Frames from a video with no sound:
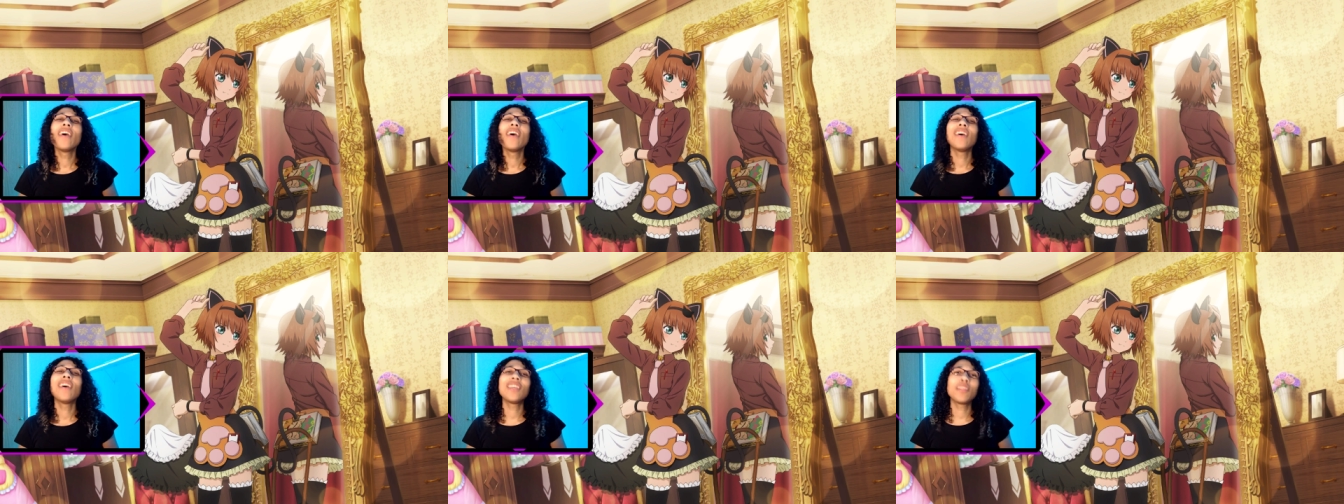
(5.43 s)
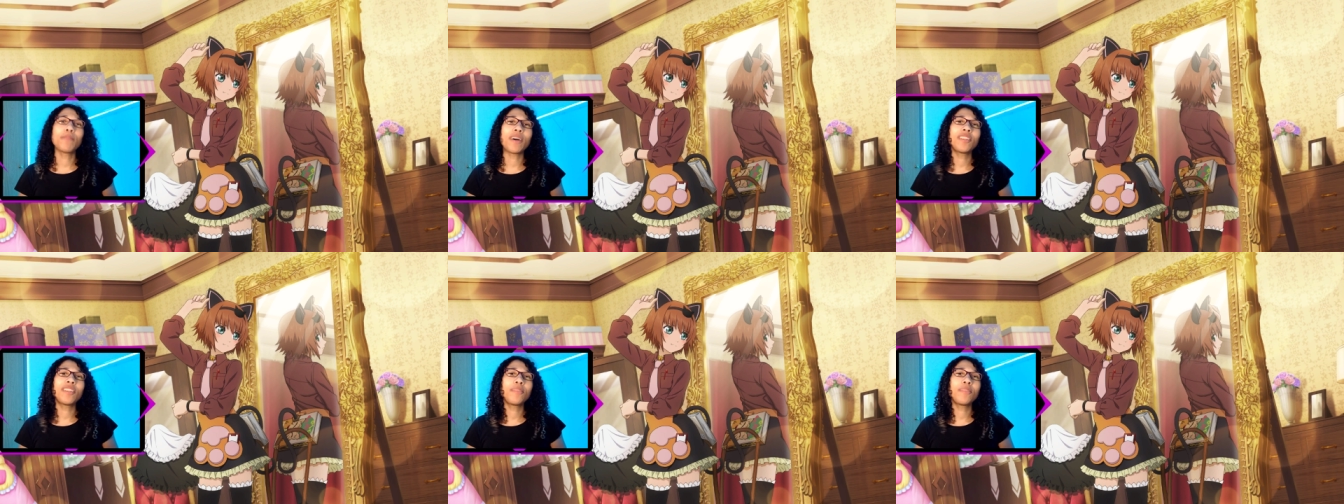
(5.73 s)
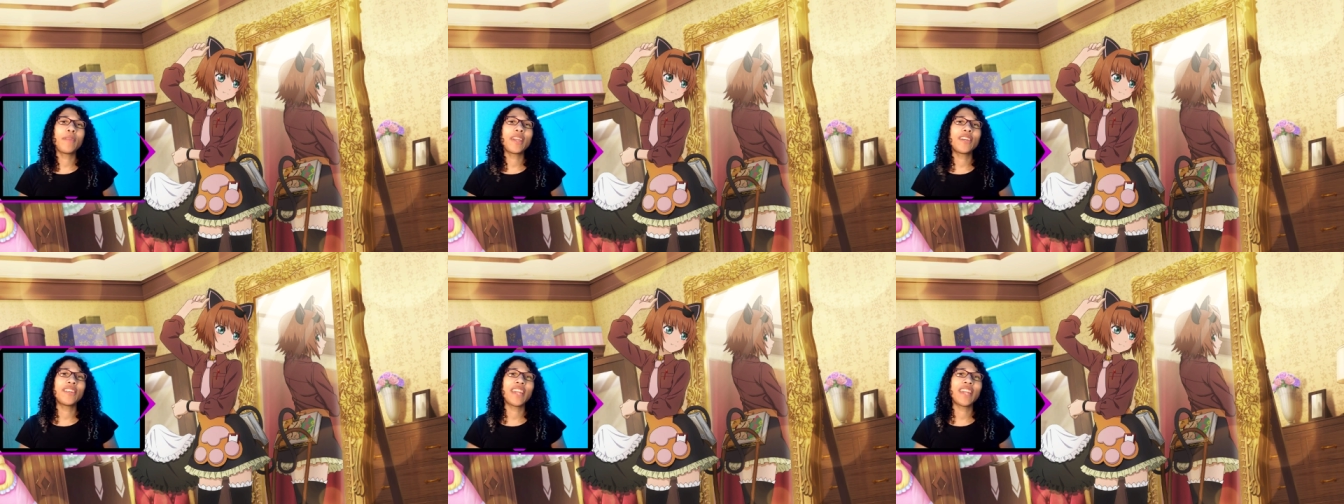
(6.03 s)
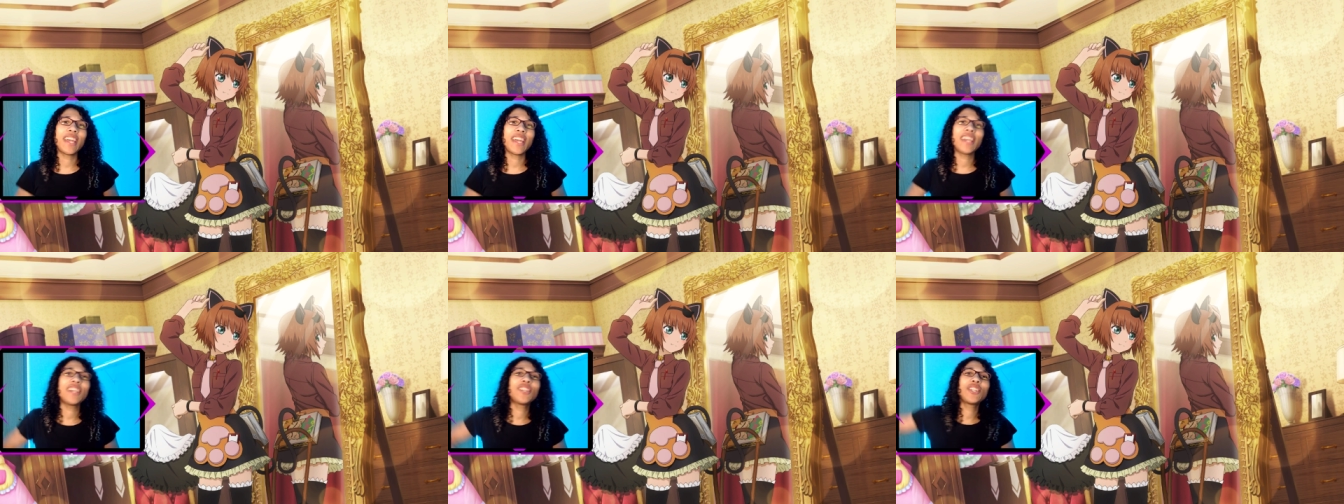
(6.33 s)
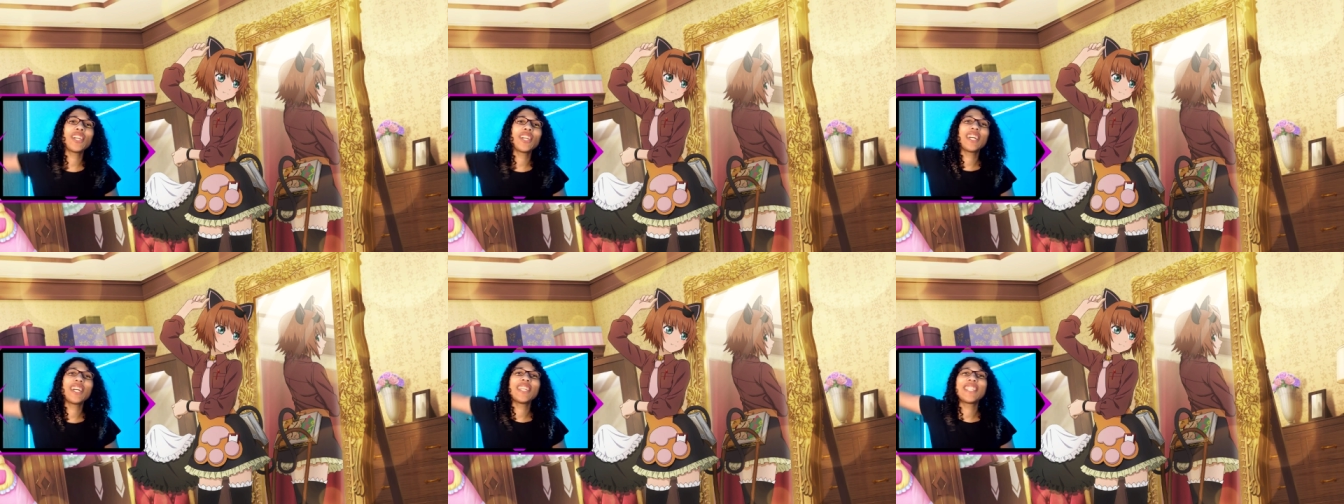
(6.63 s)
is about to make your day
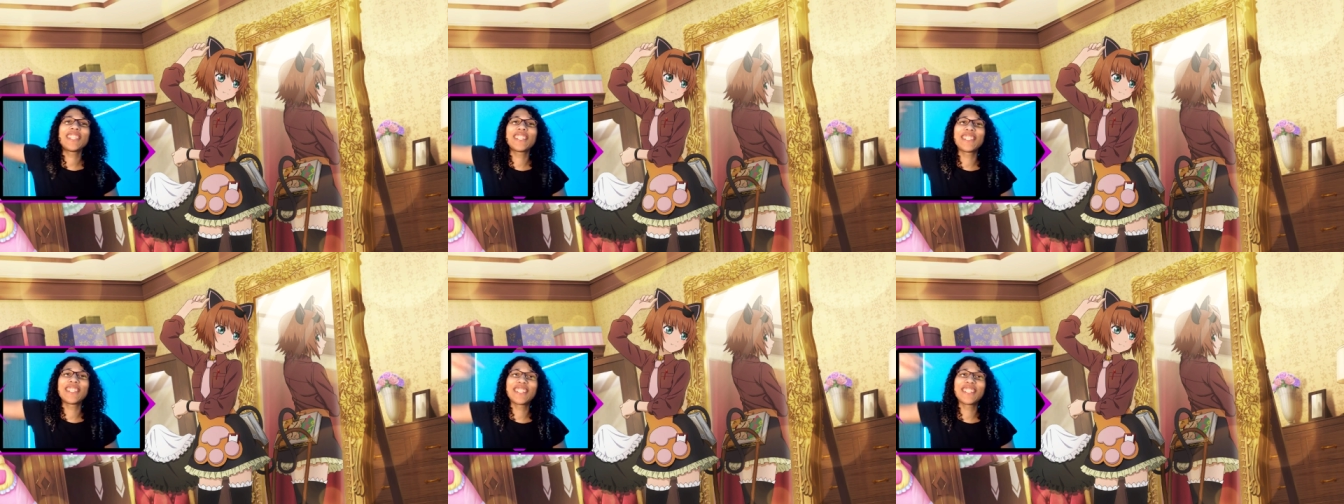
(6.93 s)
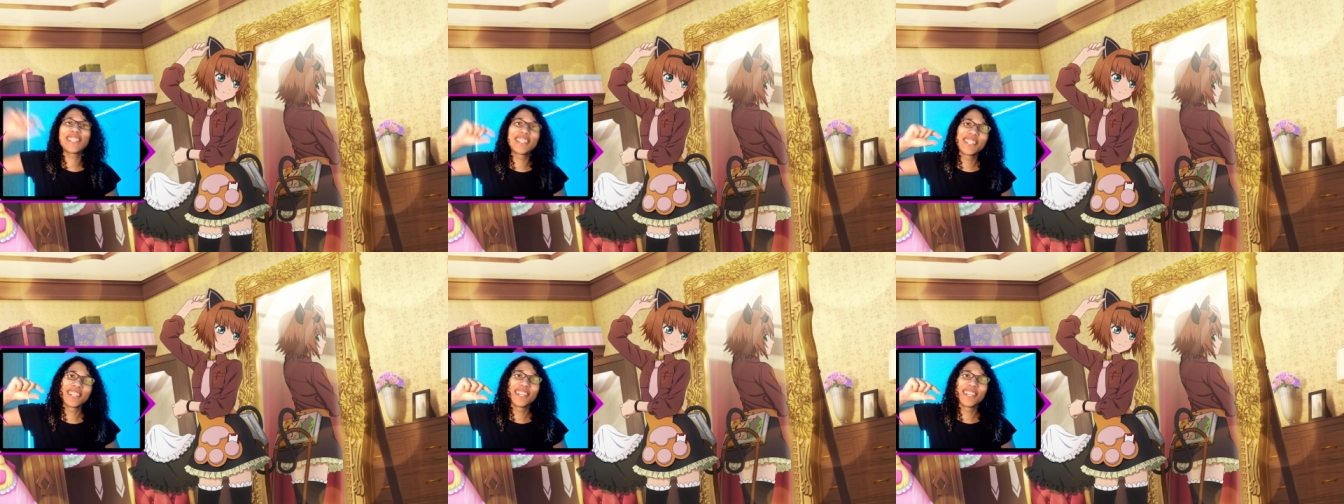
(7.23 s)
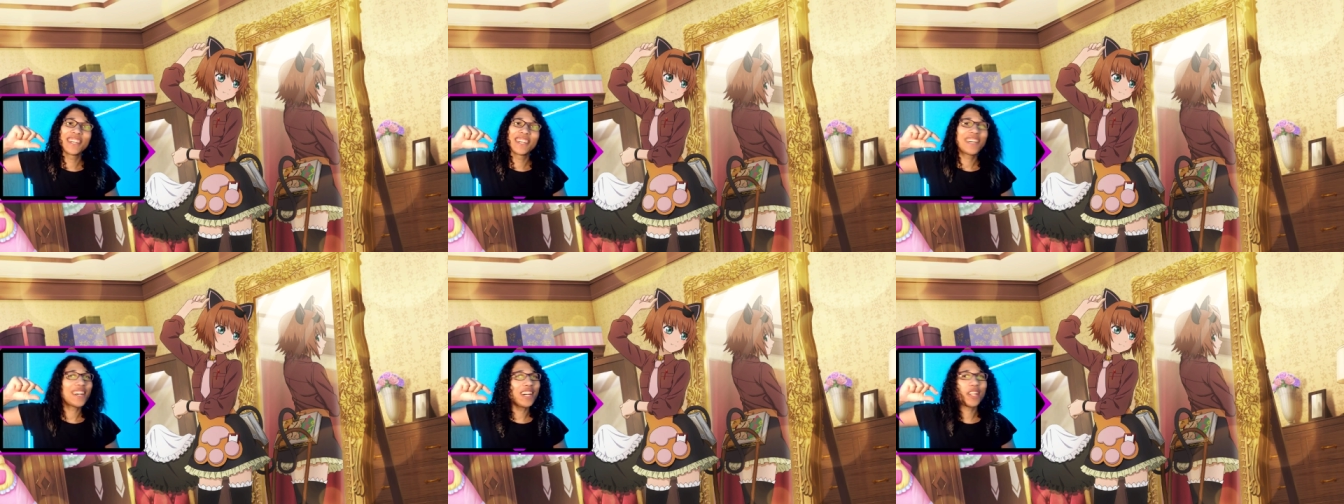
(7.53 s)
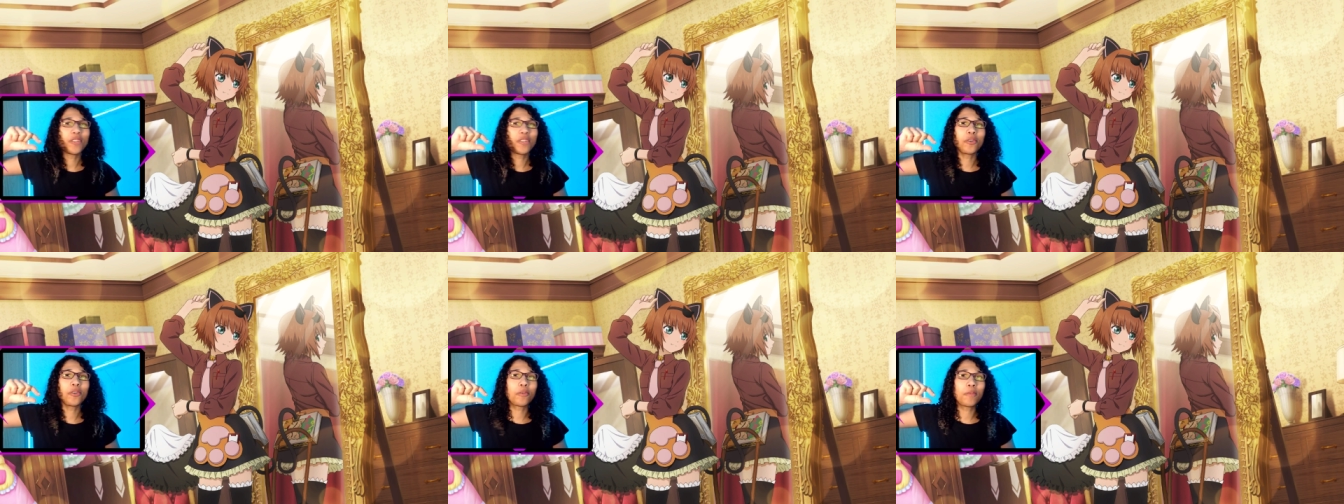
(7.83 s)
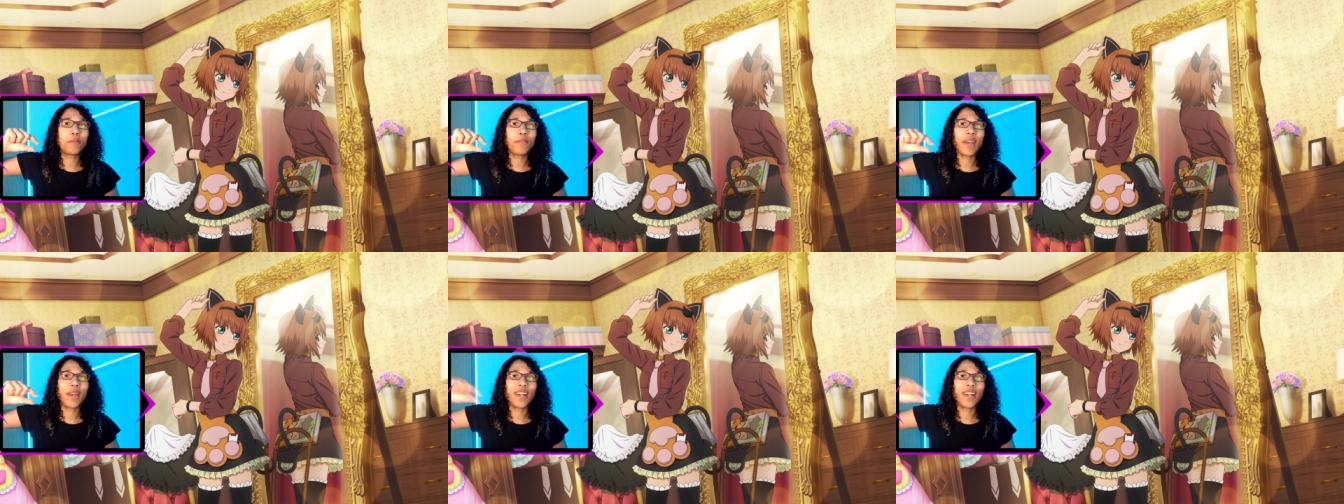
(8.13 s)
just a little
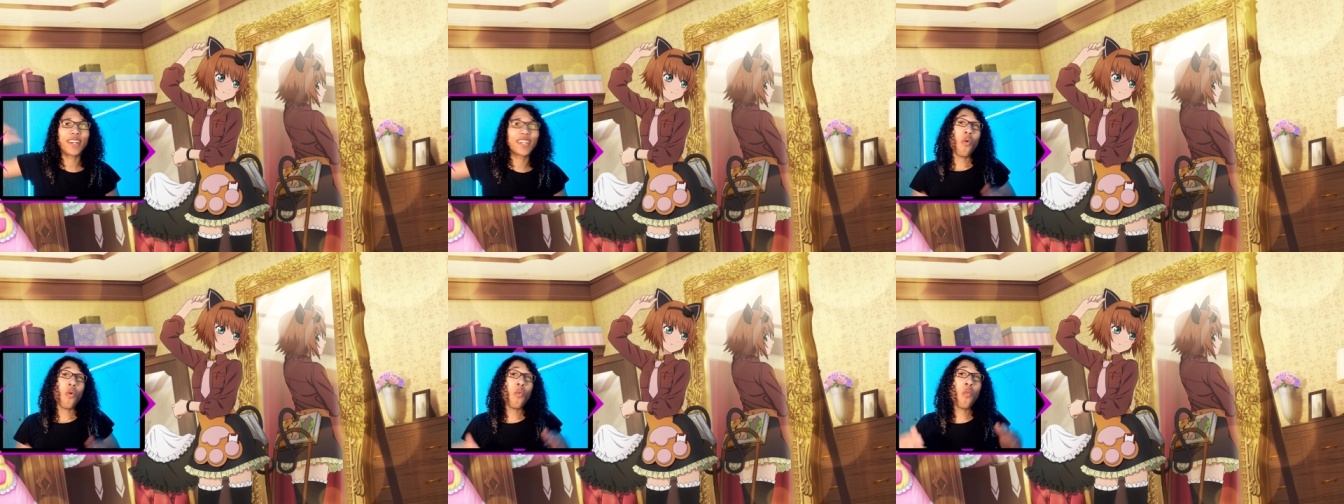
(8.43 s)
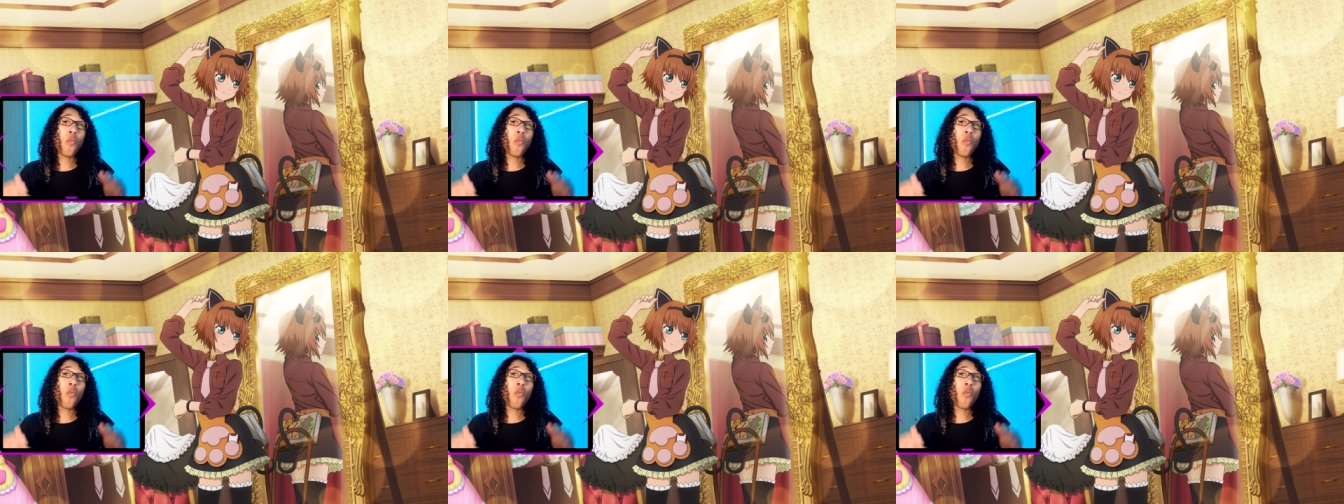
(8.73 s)
bit better.